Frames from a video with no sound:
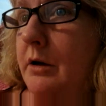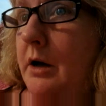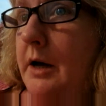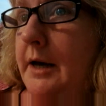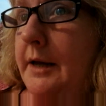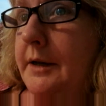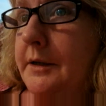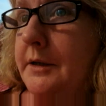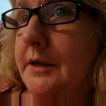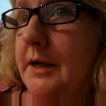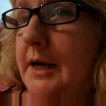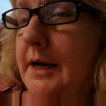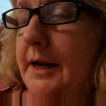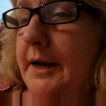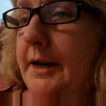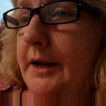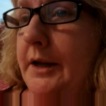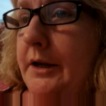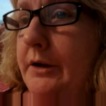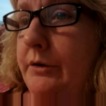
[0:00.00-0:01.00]
God is
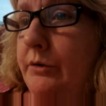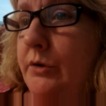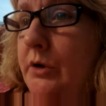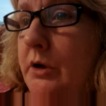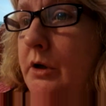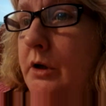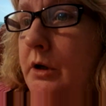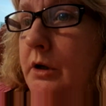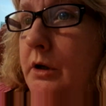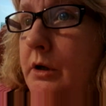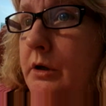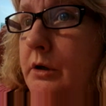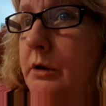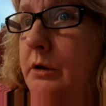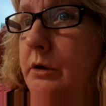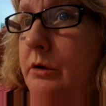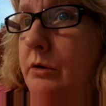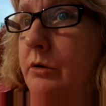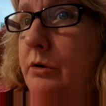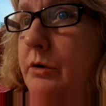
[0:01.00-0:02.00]
guiding you.
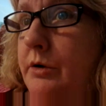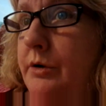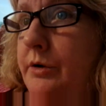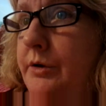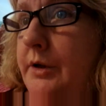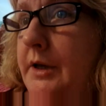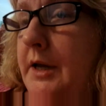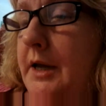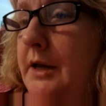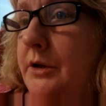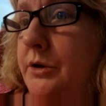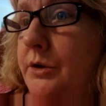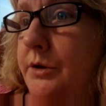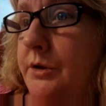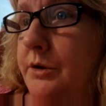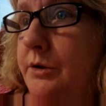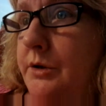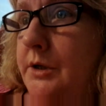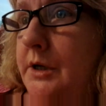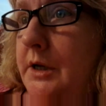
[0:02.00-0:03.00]
Or the
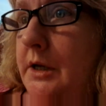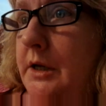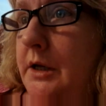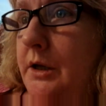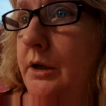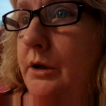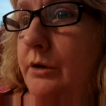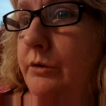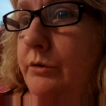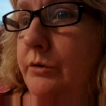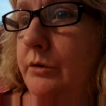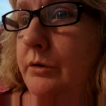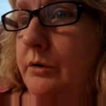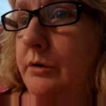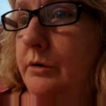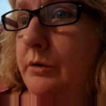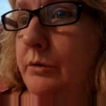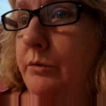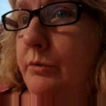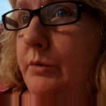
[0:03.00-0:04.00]
angels are taking you.
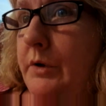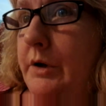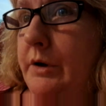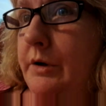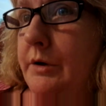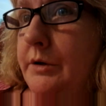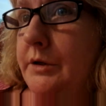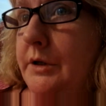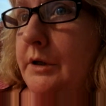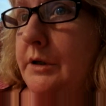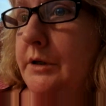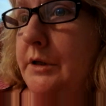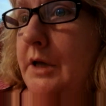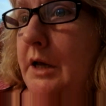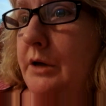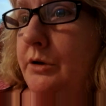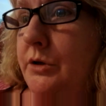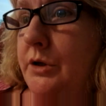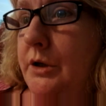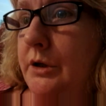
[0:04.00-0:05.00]
Whereas
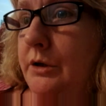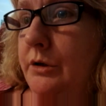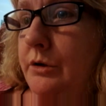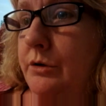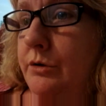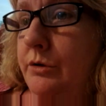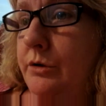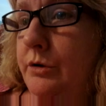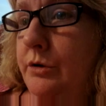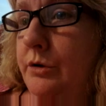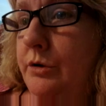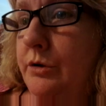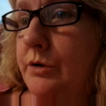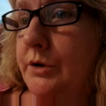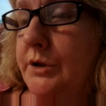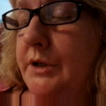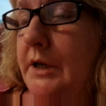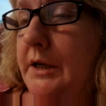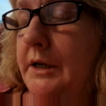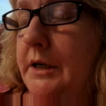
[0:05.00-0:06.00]
ascension, you're, you're
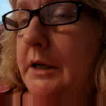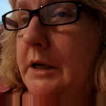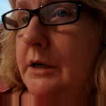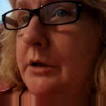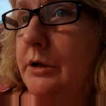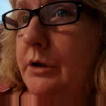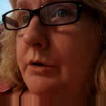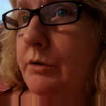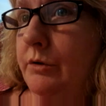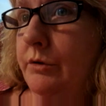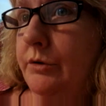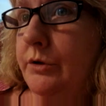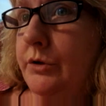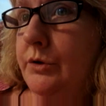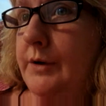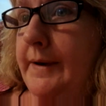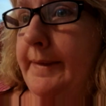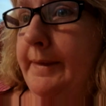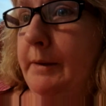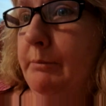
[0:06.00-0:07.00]
ascending under your own
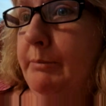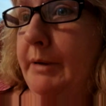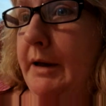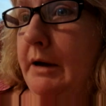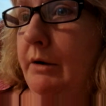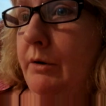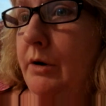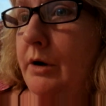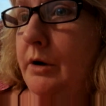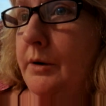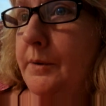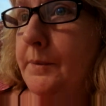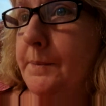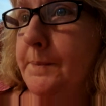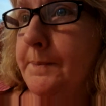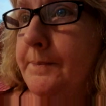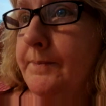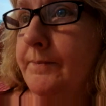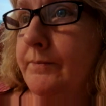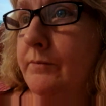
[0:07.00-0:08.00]
strength and power.
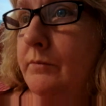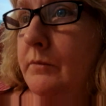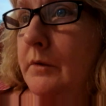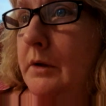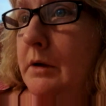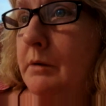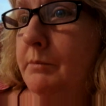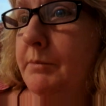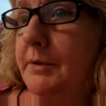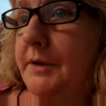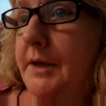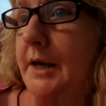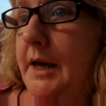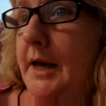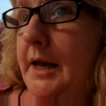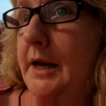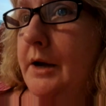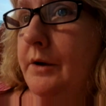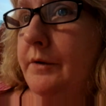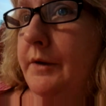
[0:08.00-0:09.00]
But the
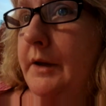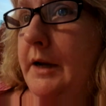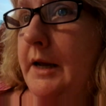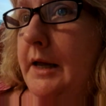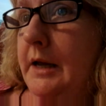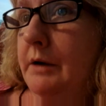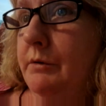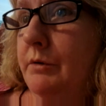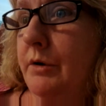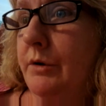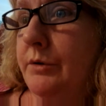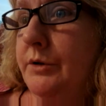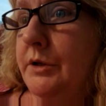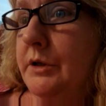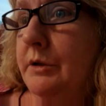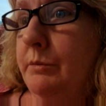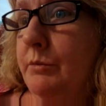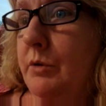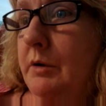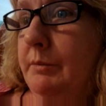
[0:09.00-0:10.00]
higher that I arose,
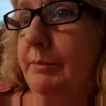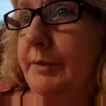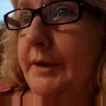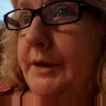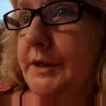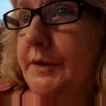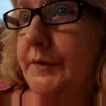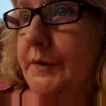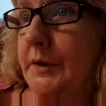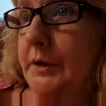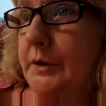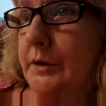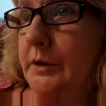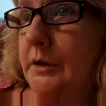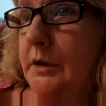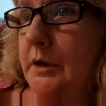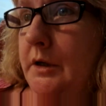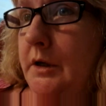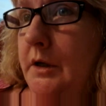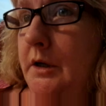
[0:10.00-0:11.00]
the more blissful
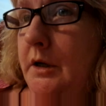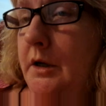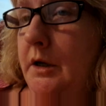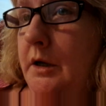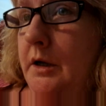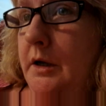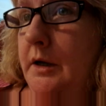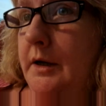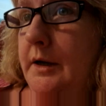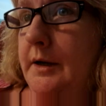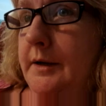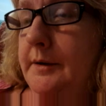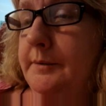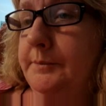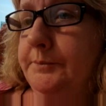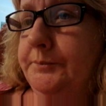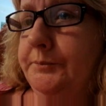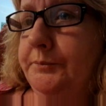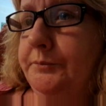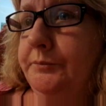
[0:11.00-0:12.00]

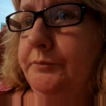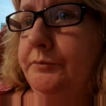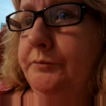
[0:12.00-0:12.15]
um,